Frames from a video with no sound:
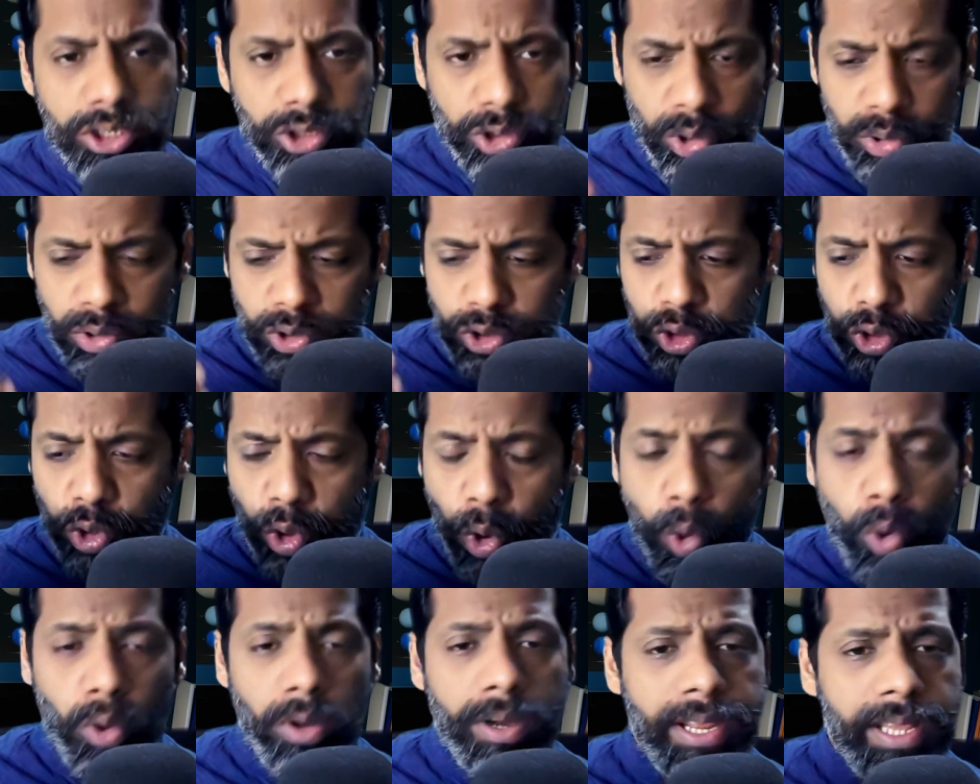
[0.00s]
So
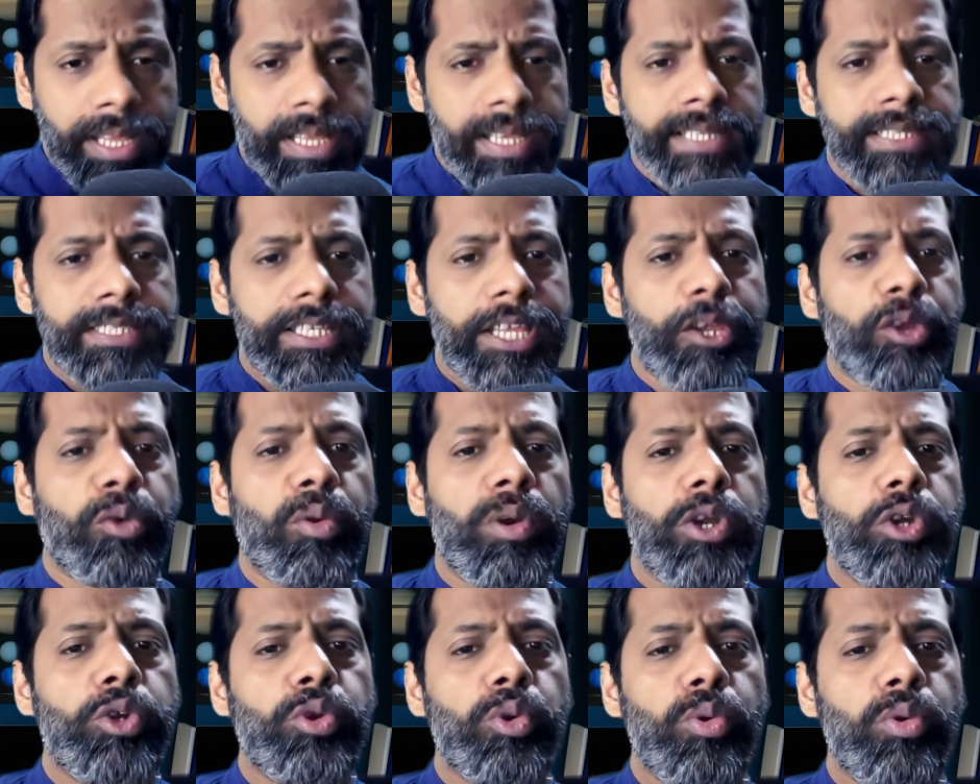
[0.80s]
scoring is
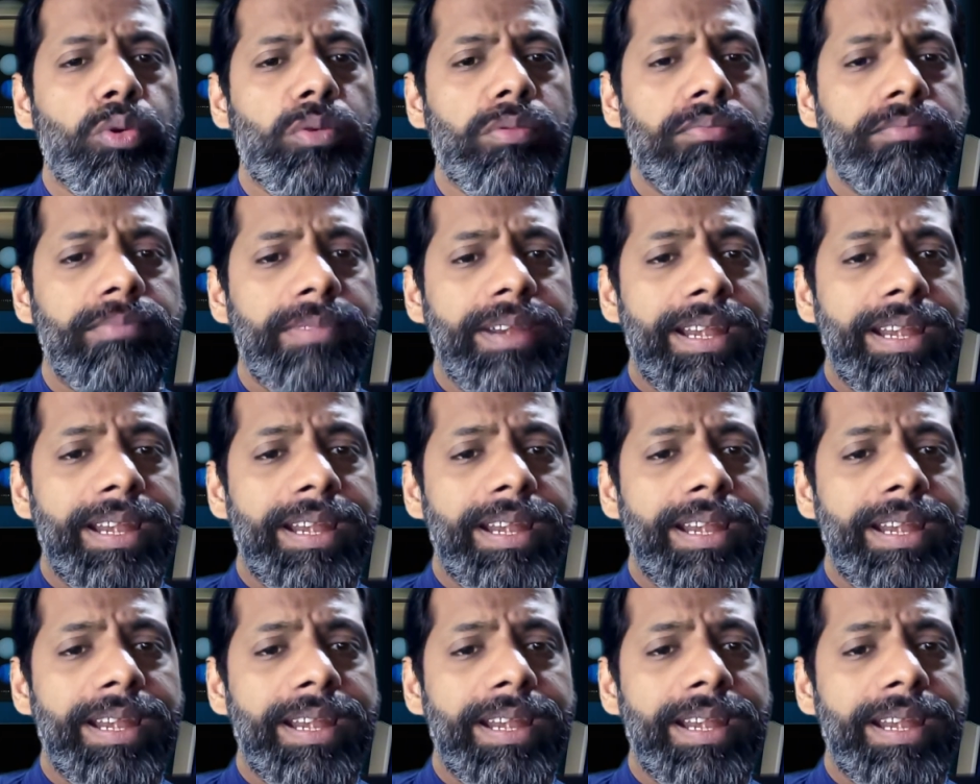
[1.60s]
equal to